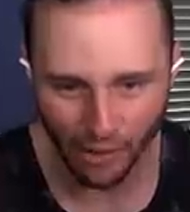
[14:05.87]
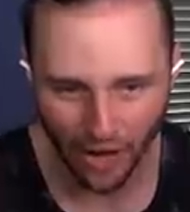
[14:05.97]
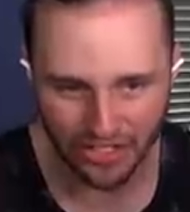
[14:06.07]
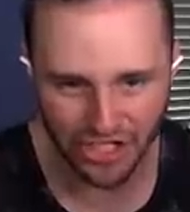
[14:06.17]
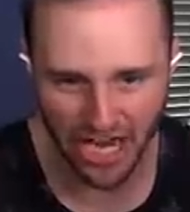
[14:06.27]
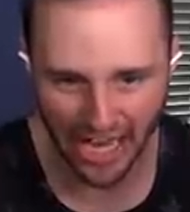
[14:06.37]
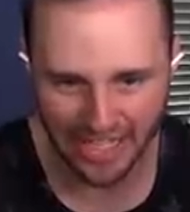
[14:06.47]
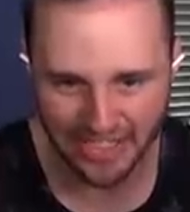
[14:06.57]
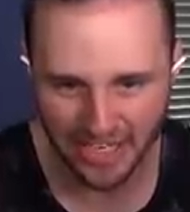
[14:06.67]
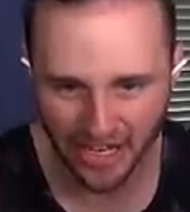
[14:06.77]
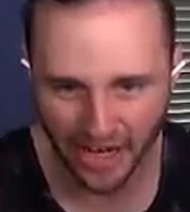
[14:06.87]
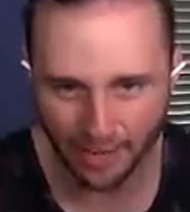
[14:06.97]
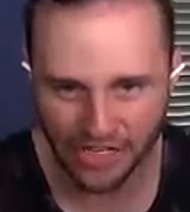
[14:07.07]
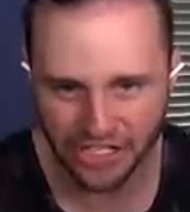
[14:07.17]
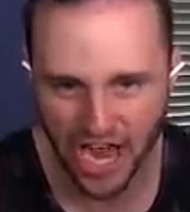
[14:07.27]
I want chickens.
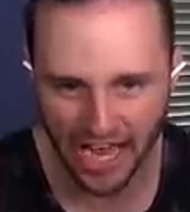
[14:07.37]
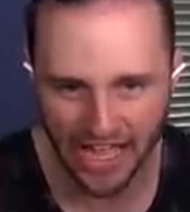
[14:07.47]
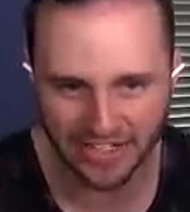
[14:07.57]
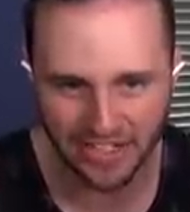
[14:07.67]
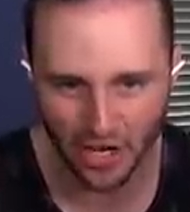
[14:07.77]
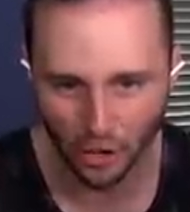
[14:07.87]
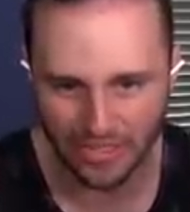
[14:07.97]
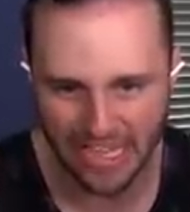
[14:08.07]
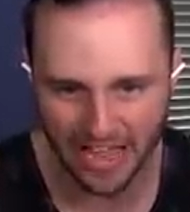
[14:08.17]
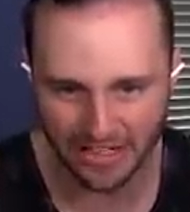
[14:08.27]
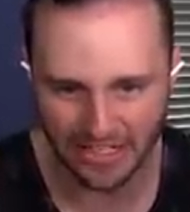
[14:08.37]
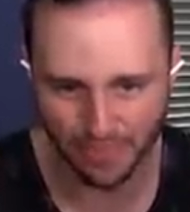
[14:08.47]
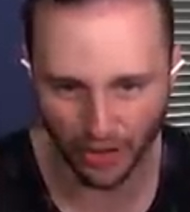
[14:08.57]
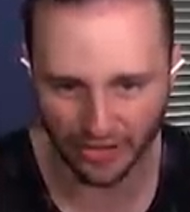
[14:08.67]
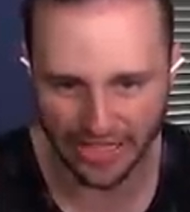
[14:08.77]
Give me chickens. Ooh, what's that? It's
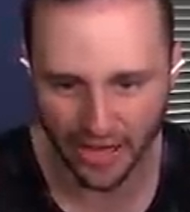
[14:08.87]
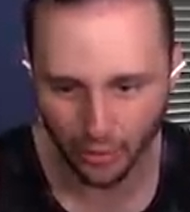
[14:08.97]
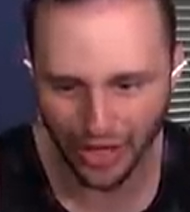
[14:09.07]
sparkly.